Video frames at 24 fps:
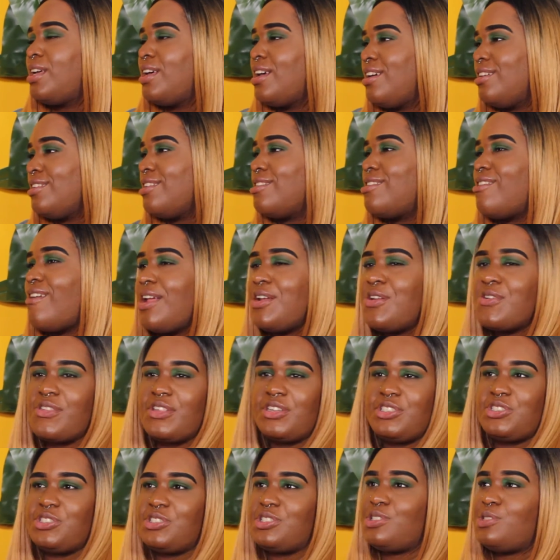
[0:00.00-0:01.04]
I know that
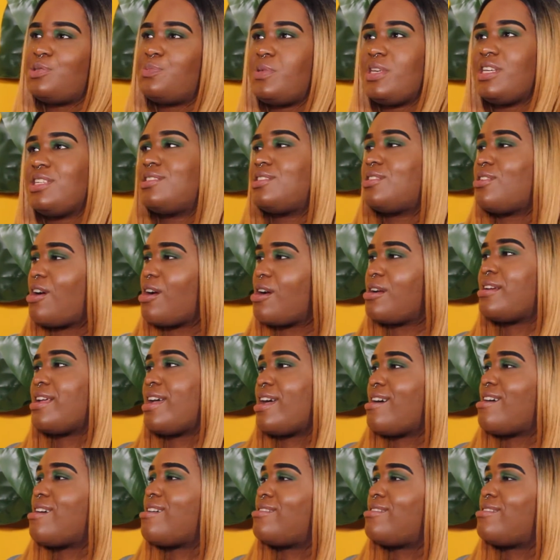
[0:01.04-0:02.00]
you're this big star now,